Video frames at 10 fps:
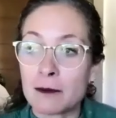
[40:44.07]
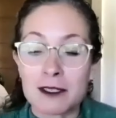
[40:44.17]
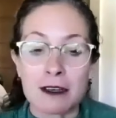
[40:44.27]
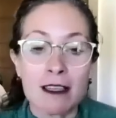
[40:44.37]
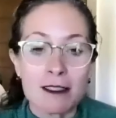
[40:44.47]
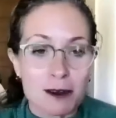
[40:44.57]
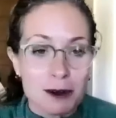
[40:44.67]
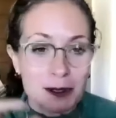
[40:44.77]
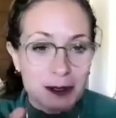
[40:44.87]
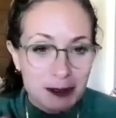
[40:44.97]
there was
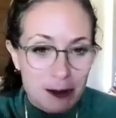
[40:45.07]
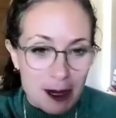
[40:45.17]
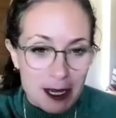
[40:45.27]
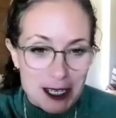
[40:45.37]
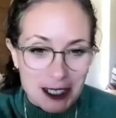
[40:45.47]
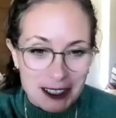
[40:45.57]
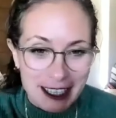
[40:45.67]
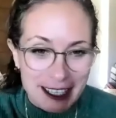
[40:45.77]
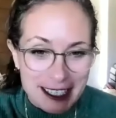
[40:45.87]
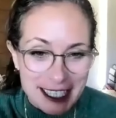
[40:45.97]
another
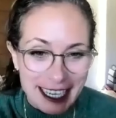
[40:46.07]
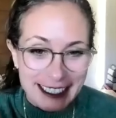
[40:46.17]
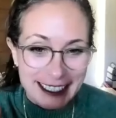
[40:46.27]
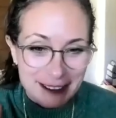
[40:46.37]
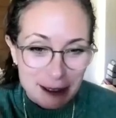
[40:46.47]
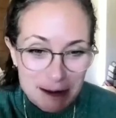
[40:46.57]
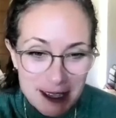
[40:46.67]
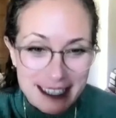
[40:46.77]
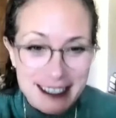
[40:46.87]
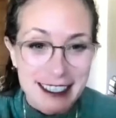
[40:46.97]
question in the chat
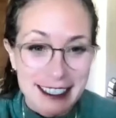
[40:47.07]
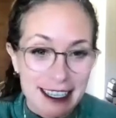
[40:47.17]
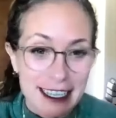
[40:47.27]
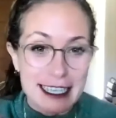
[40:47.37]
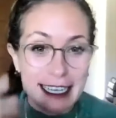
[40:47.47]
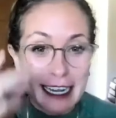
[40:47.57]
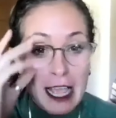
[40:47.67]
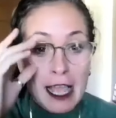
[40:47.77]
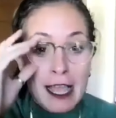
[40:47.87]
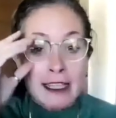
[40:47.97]
room yesterday that
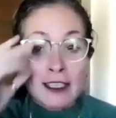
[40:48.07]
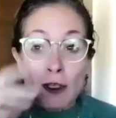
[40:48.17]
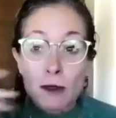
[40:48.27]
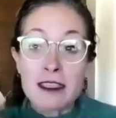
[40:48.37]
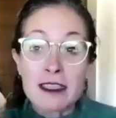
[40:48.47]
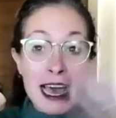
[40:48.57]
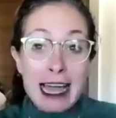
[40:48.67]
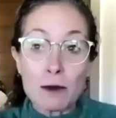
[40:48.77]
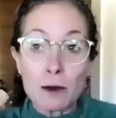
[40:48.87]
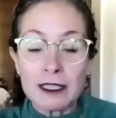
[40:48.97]
said, so
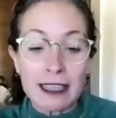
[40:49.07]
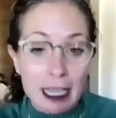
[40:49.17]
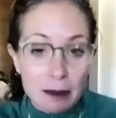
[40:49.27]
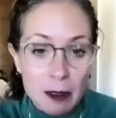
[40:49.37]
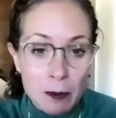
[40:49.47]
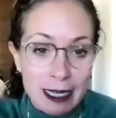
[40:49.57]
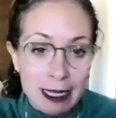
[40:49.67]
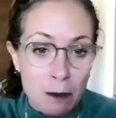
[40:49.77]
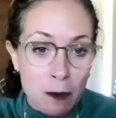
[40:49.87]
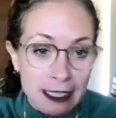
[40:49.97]
that will get me
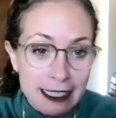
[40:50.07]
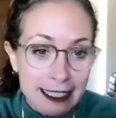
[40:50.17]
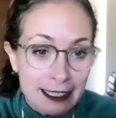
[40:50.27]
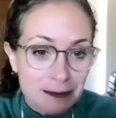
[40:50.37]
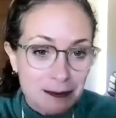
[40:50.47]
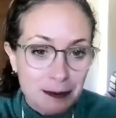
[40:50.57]
what I want?